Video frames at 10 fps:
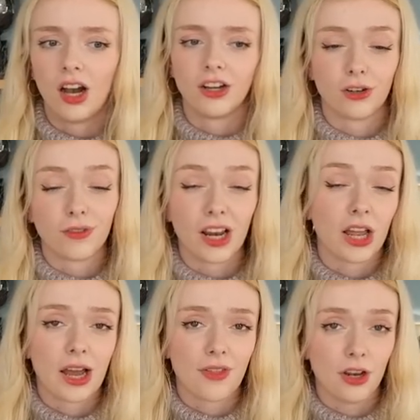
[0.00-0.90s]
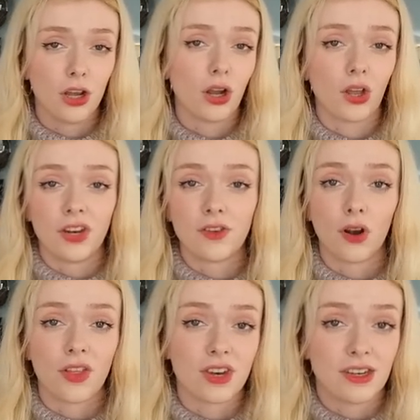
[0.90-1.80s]
I don't really like how they look, and I
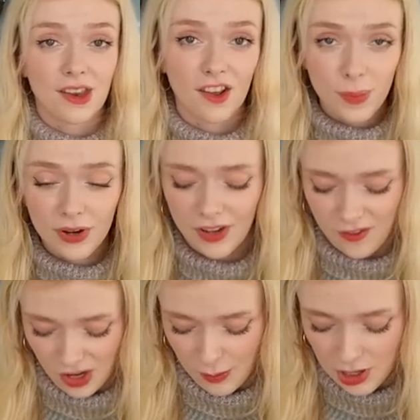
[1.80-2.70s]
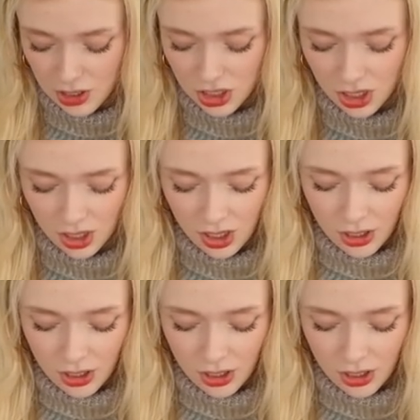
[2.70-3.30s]
don't like the knitting experience very much.